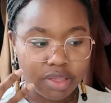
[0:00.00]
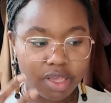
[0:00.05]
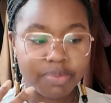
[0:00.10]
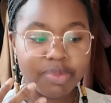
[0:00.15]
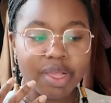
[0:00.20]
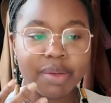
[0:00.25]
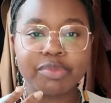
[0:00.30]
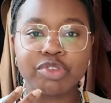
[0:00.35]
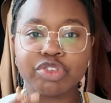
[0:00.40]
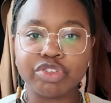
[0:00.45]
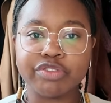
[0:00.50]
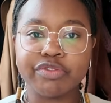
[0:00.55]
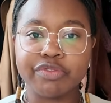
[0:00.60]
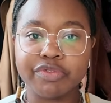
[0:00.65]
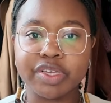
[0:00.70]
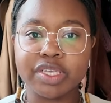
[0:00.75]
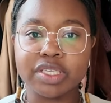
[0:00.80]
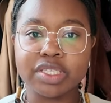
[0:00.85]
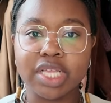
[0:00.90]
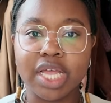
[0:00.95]
Sometimes just
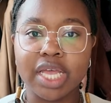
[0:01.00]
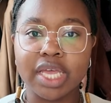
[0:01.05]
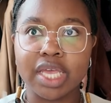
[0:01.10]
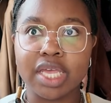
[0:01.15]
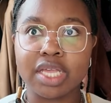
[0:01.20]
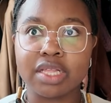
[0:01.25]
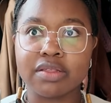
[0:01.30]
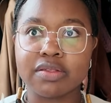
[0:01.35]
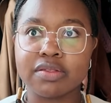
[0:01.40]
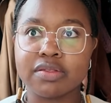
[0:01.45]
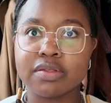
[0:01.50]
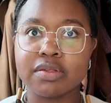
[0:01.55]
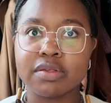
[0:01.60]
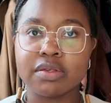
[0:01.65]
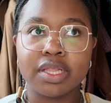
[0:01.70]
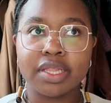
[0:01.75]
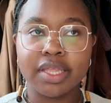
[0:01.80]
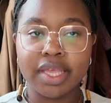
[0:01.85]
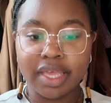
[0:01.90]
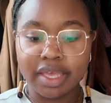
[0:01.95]
feels like it's
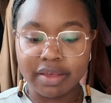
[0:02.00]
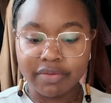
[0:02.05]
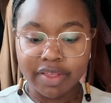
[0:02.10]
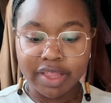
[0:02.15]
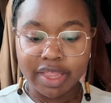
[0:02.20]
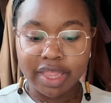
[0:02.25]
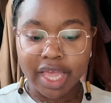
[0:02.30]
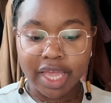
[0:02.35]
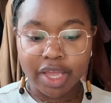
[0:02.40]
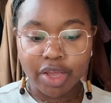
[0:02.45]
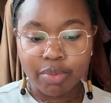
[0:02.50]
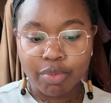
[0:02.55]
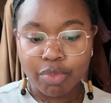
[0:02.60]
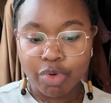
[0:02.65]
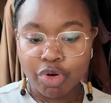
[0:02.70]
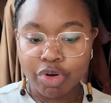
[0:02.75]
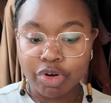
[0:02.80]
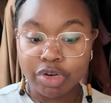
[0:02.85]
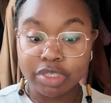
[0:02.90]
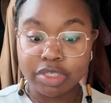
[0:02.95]
to give it like a
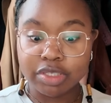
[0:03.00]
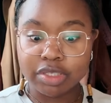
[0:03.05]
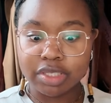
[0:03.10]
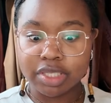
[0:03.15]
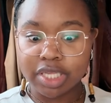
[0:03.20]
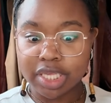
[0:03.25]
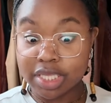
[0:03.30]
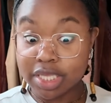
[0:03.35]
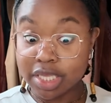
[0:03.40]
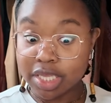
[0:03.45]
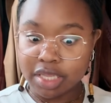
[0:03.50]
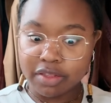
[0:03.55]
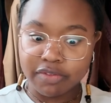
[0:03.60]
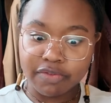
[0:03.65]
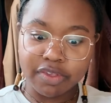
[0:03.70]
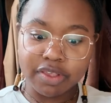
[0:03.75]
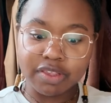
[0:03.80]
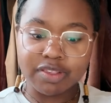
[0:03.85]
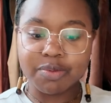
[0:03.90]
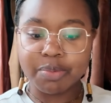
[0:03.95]
more, this
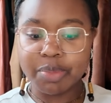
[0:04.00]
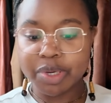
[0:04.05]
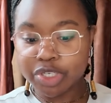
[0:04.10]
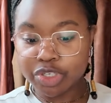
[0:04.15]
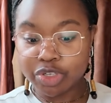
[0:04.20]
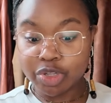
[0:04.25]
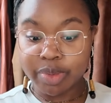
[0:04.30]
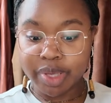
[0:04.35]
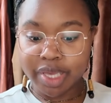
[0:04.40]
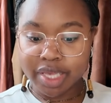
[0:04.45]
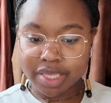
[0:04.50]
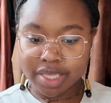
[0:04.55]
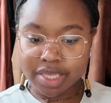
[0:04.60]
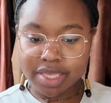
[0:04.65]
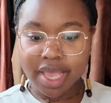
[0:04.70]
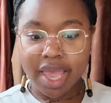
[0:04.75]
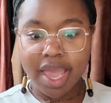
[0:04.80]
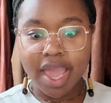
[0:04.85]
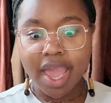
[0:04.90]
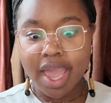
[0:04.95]
feels special because
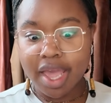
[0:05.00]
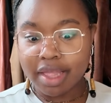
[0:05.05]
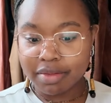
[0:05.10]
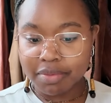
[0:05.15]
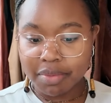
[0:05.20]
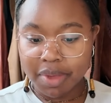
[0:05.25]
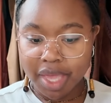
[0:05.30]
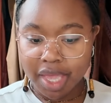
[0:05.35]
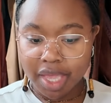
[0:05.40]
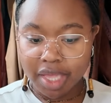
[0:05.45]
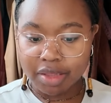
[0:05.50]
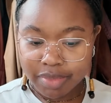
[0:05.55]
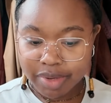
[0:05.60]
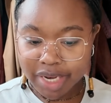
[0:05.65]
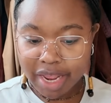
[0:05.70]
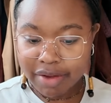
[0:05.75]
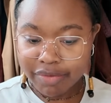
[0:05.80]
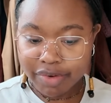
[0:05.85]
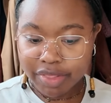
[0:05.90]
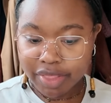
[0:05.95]
it's handmade,
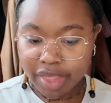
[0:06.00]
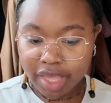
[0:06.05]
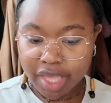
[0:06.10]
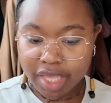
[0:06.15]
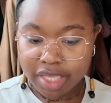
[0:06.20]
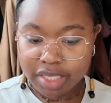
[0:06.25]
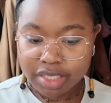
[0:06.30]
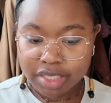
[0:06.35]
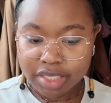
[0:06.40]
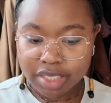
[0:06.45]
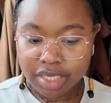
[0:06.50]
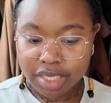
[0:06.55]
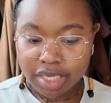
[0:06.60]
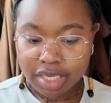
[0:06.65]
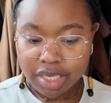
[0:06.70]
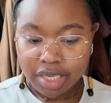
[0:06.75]
but everything is.